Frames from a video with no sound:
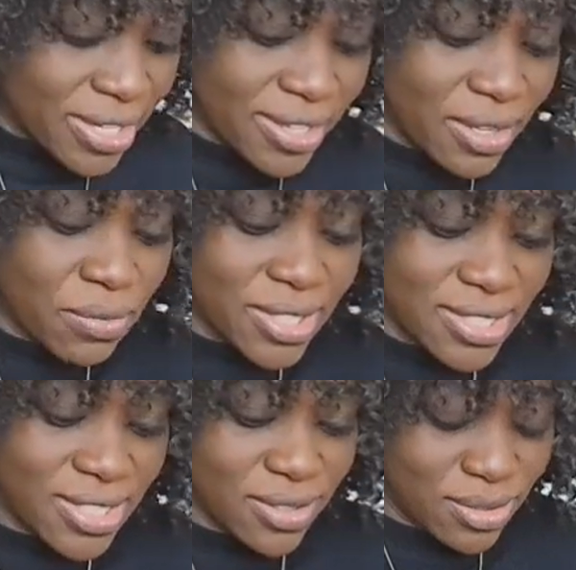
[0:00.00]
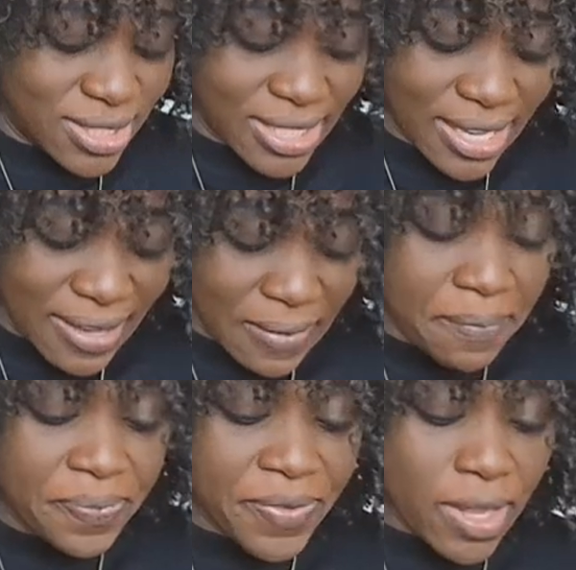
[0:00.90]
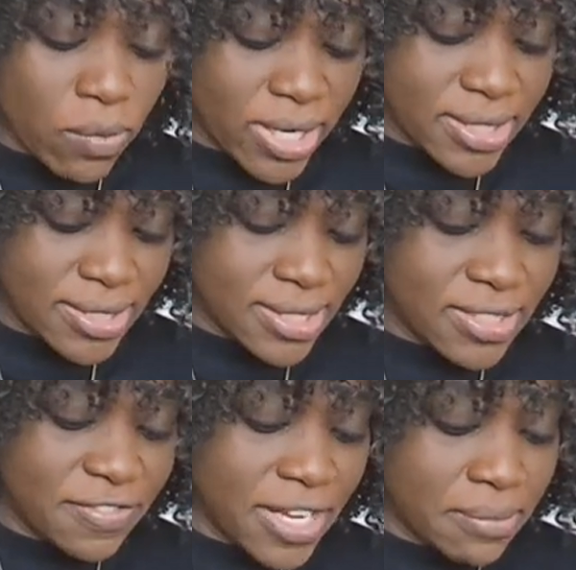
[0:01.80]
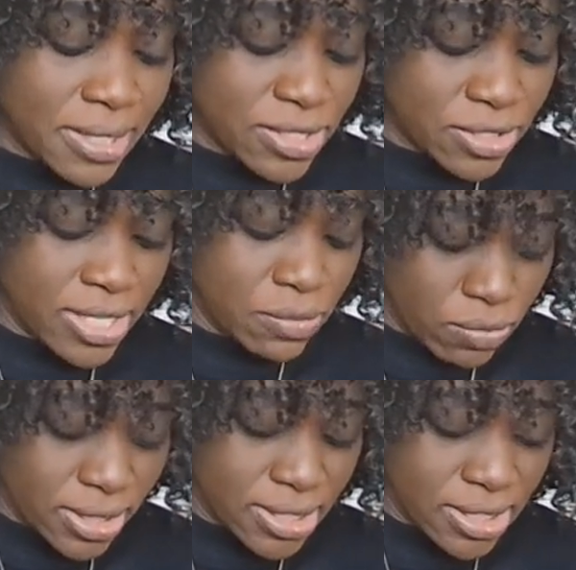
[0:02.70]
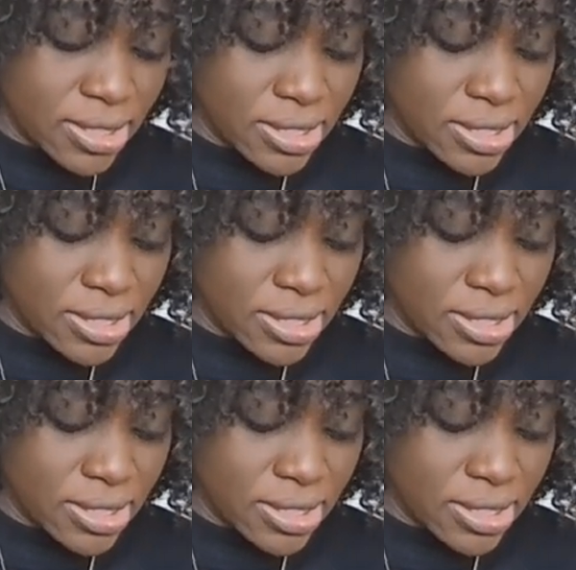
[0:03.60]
What are they wanting to say? What is the divine masculine wanting